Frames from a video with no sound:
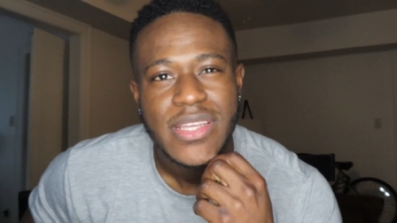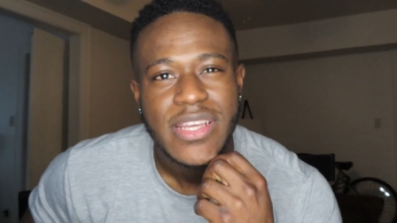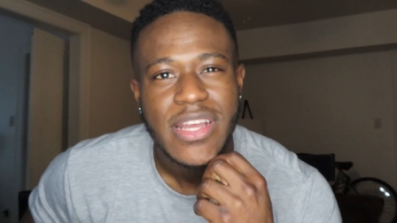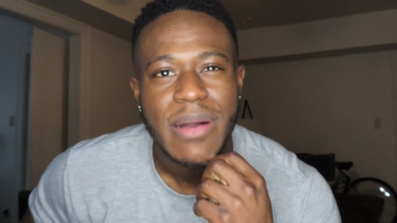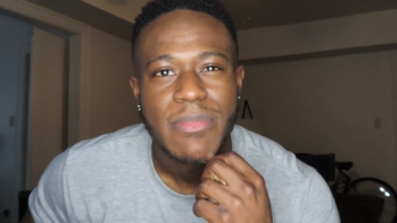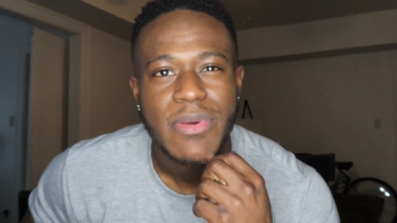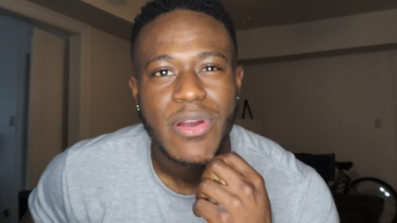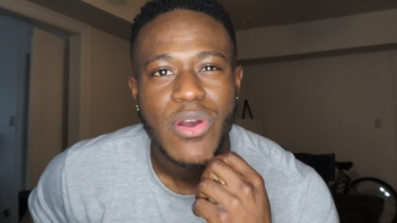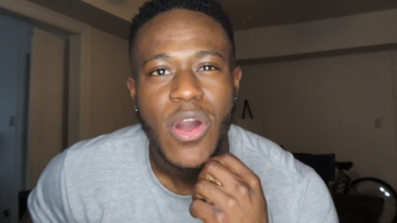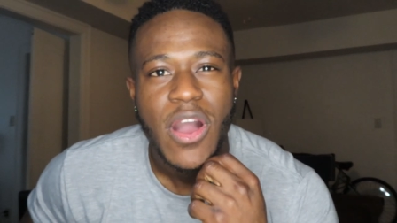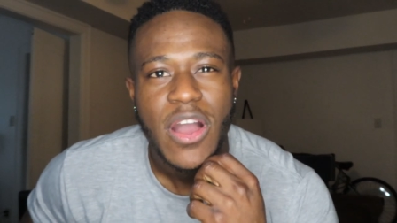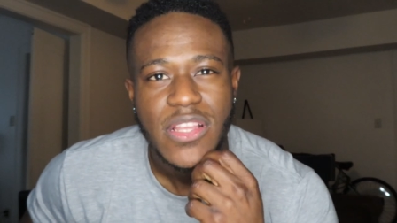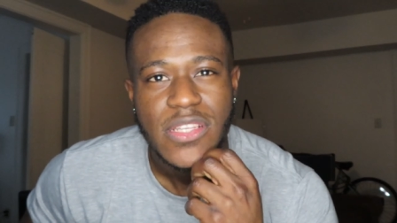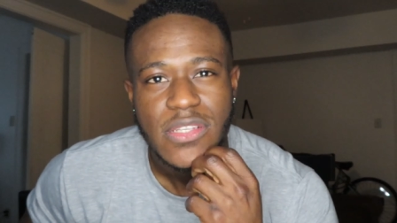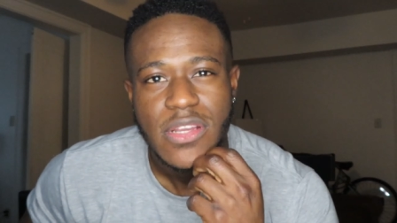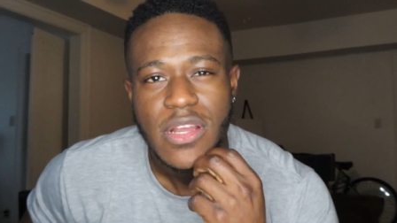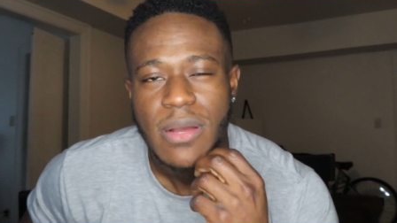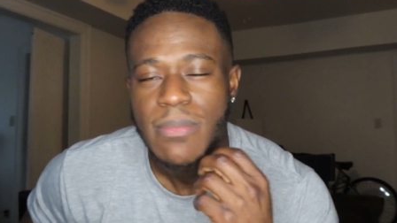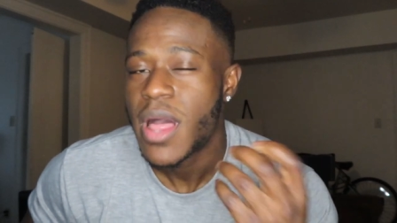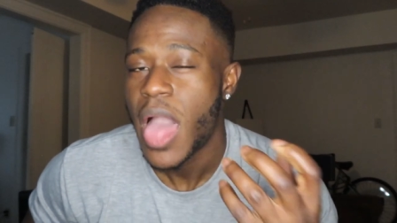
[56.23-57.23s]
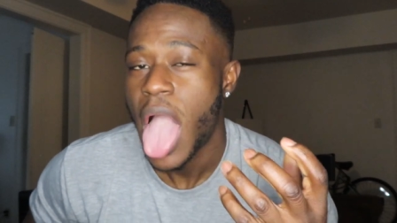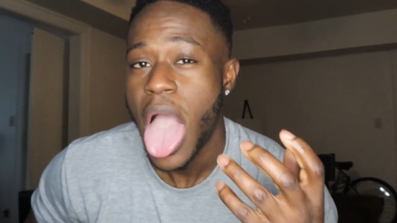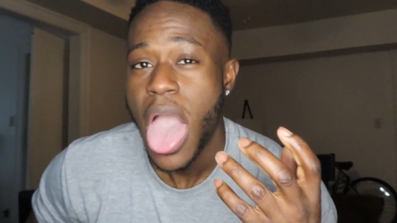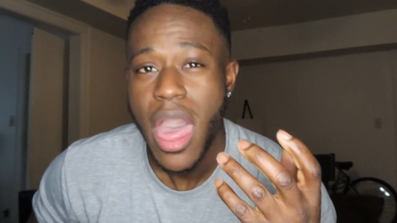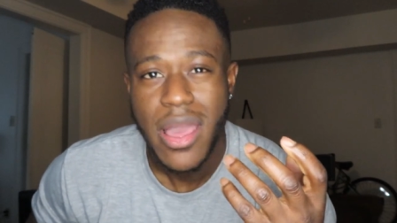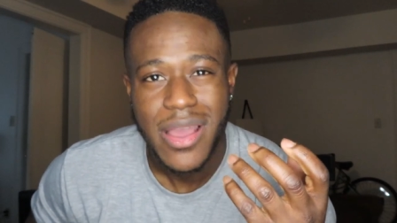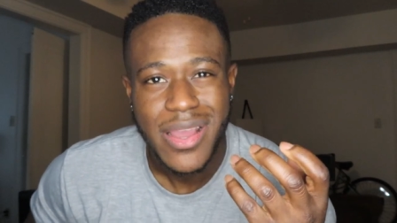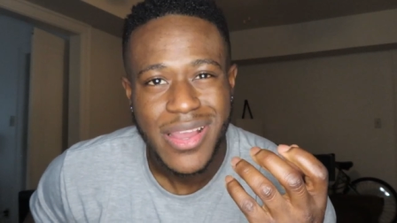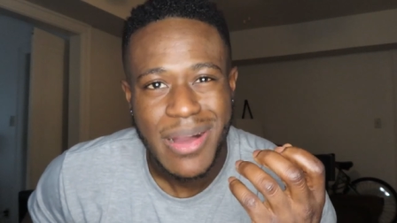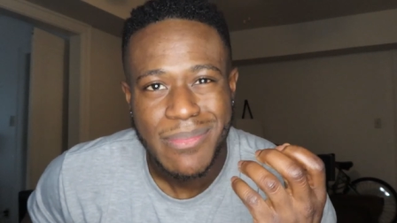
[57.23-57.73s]
come across, come,
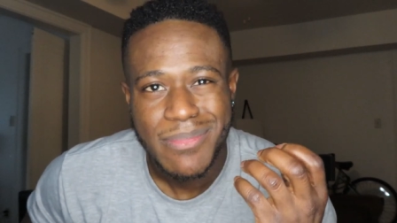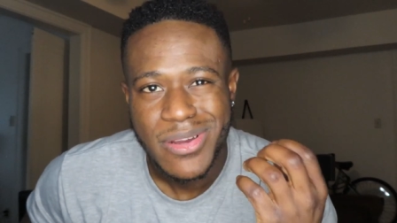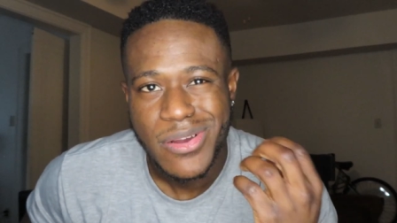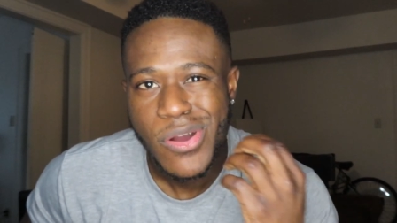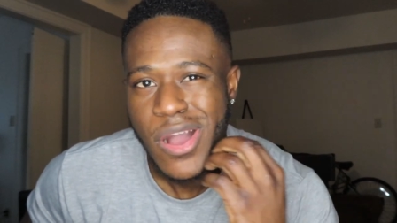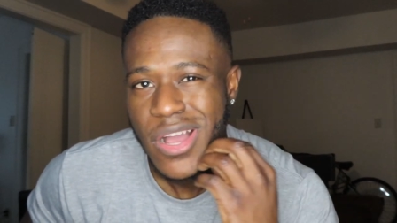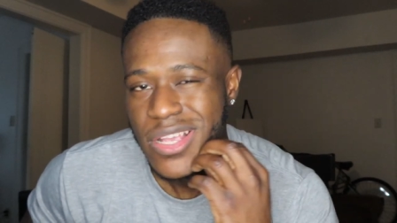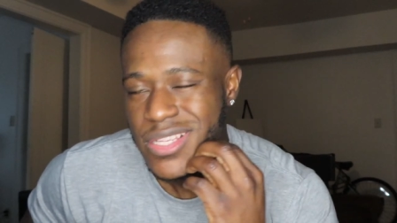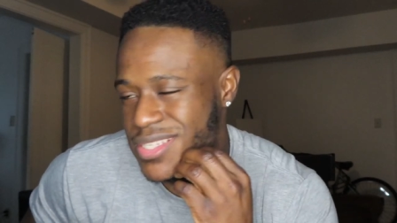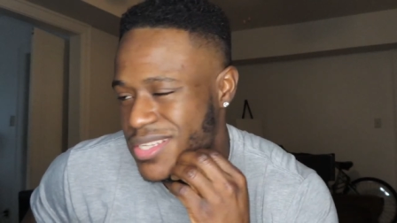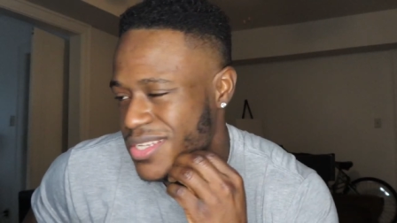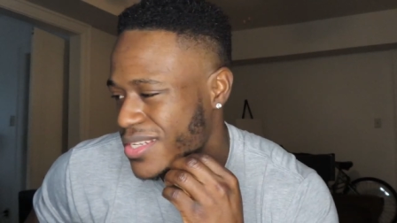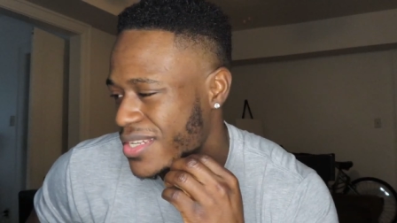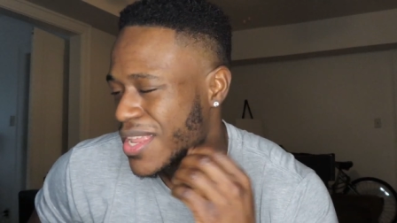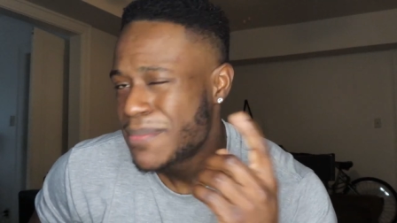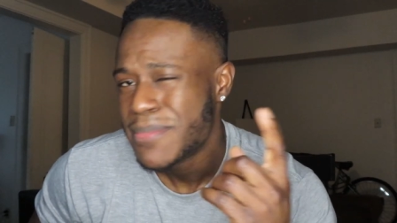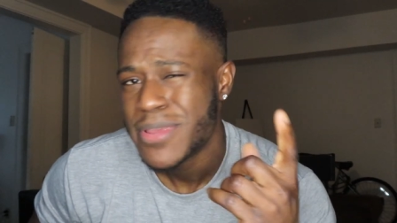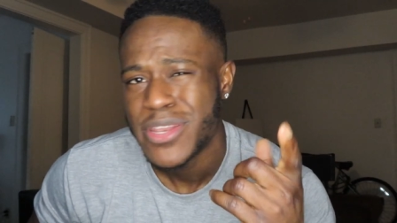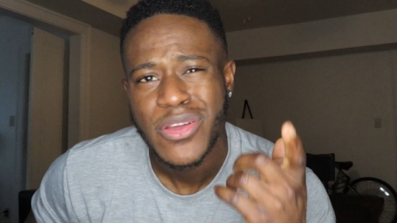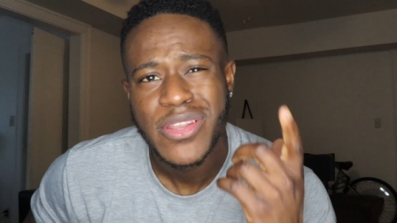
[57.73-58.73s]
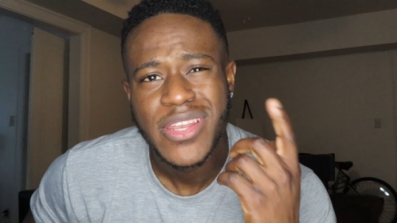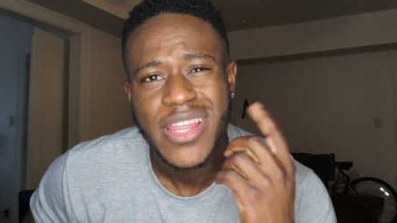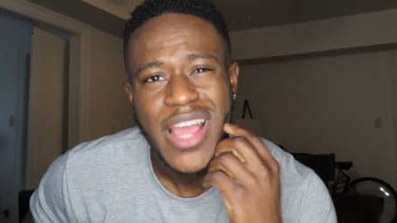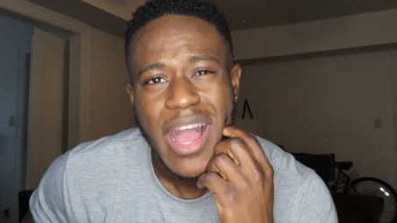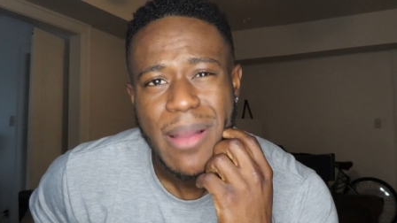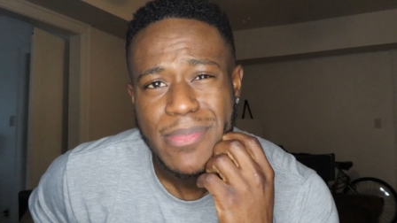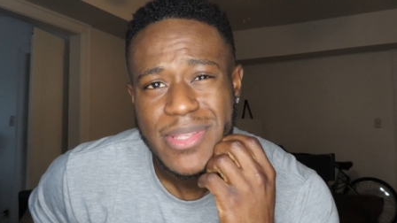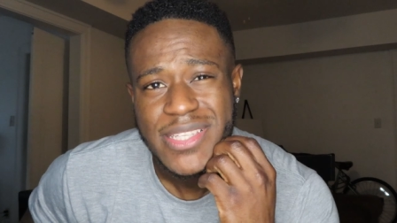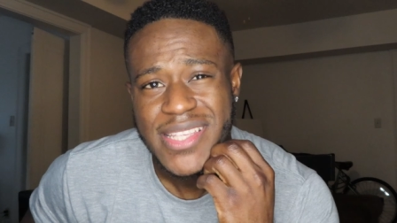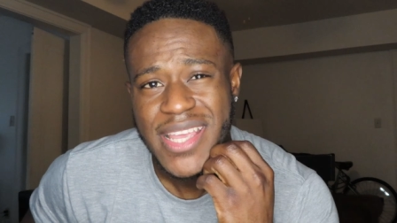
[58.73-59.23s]
uh, come across it. Let me know in the
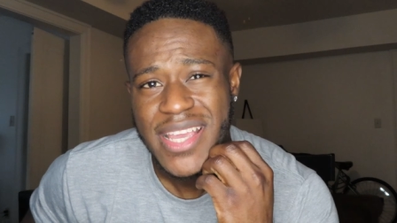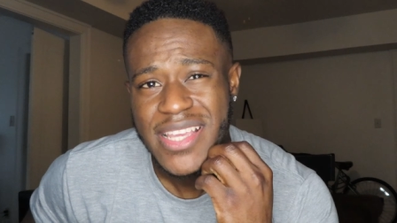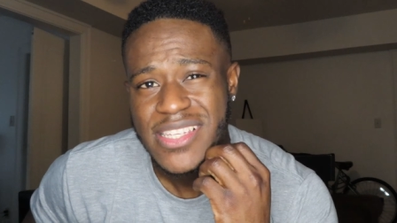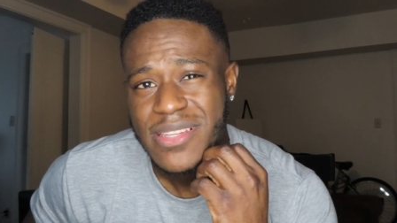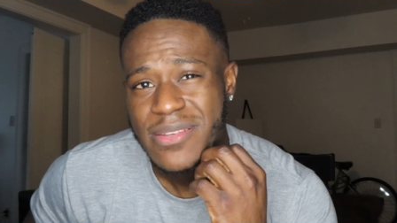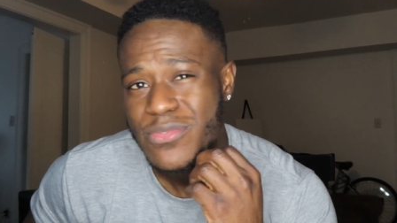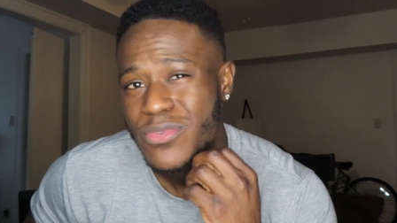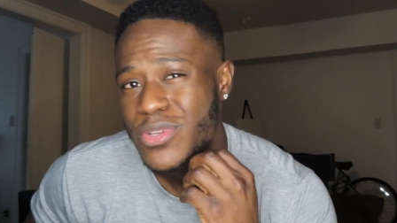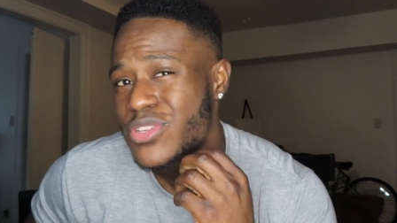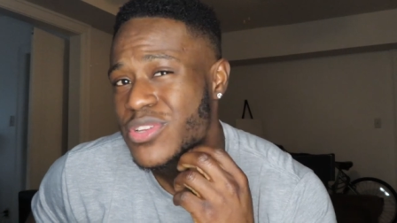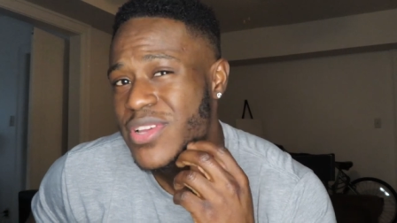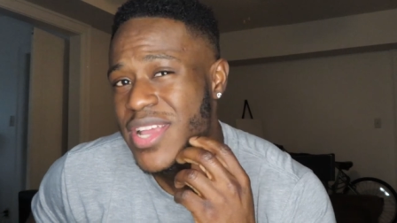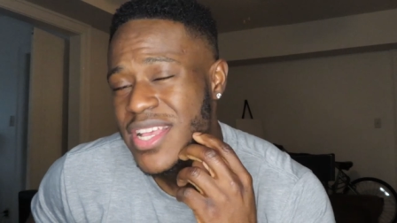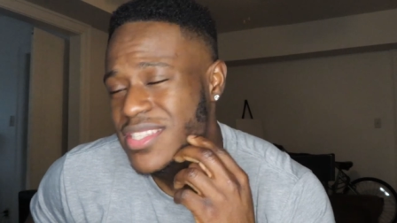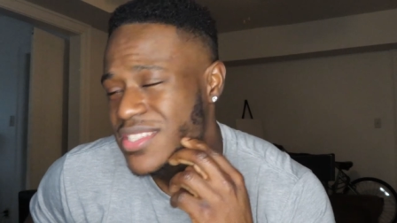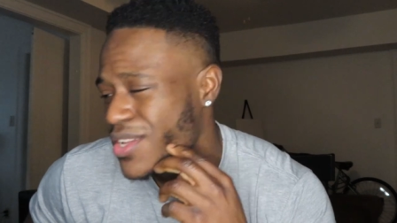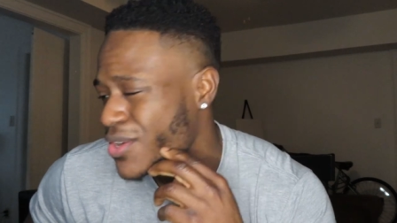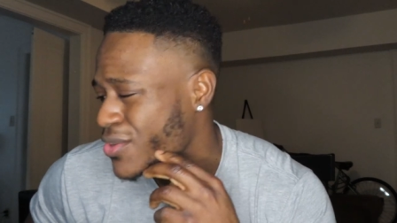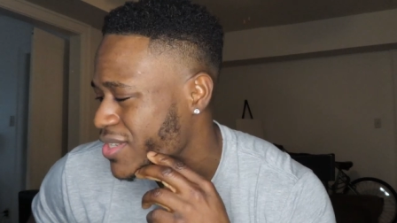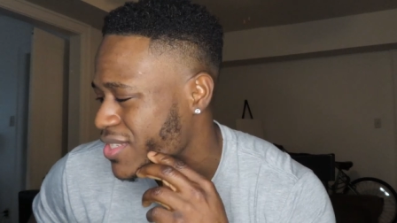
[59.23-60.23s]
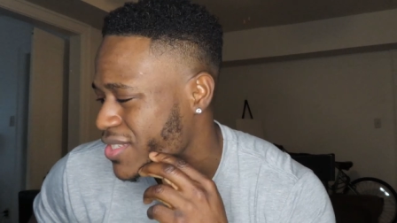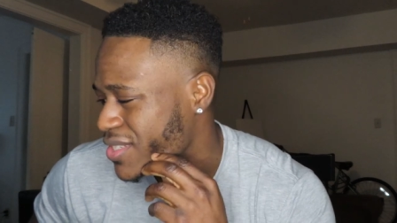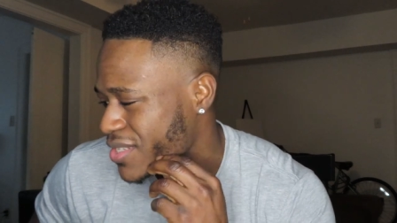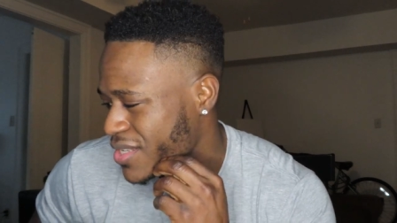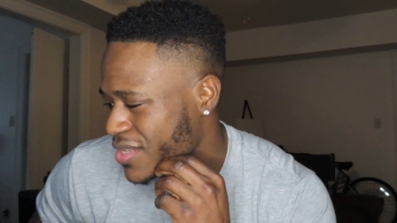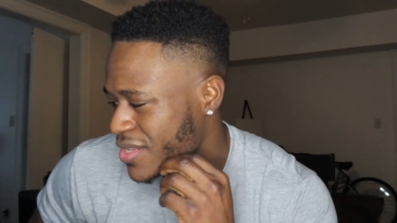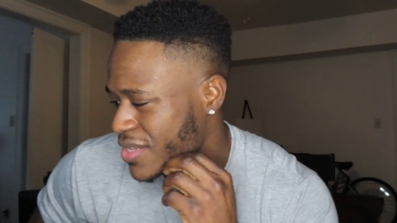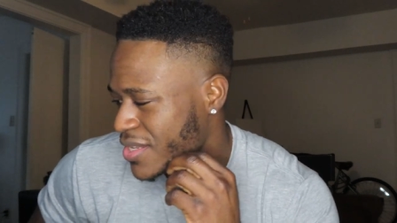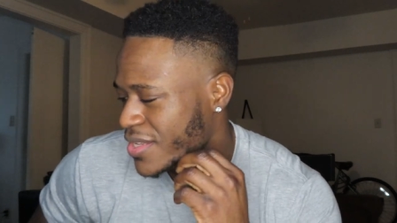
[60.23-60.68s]
comment section, what do you guys notice?